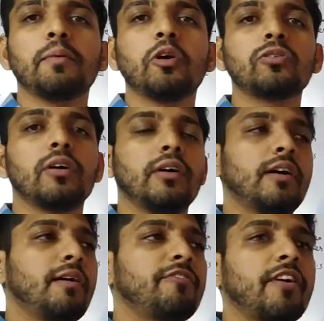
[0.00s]
about
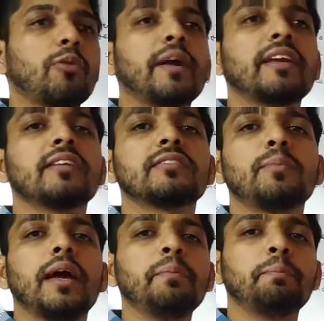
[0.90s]
ferromagnetism
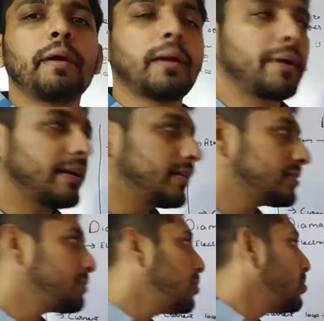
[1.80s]
and paramagnetism.